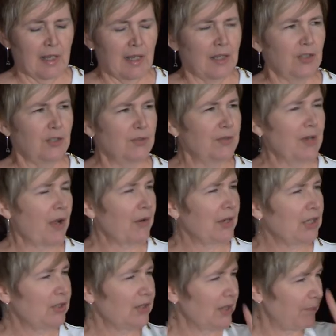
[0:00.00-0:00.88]
You know
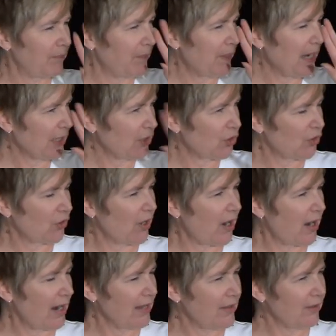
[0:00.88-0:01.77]
it, you can
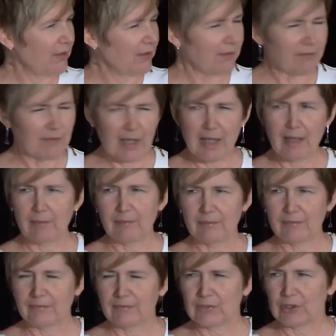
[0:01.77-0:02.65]
picture either of
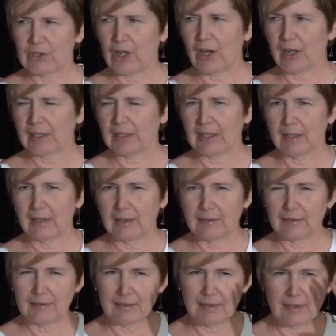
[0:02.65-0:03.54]
them
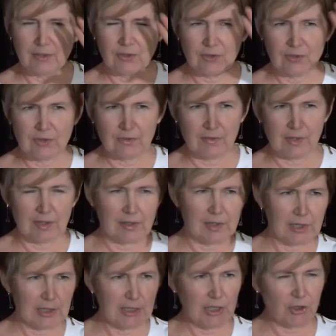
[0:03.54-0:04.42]
talking, this, the
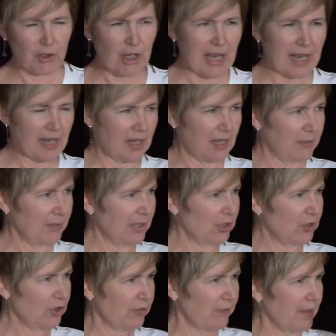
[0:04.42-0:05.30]
cliche
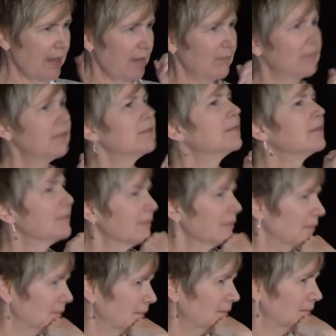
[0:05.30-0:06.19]
image of them,
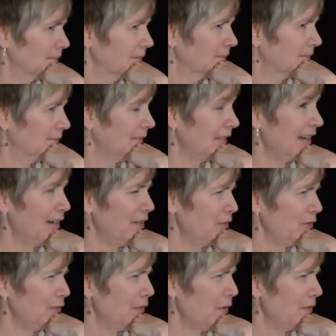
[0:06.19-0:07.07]
you
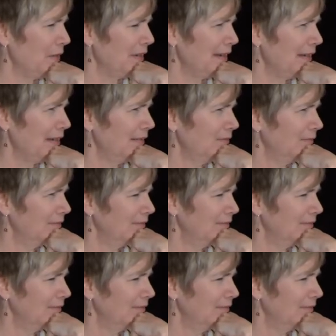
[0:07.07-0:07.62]
know, zoned in.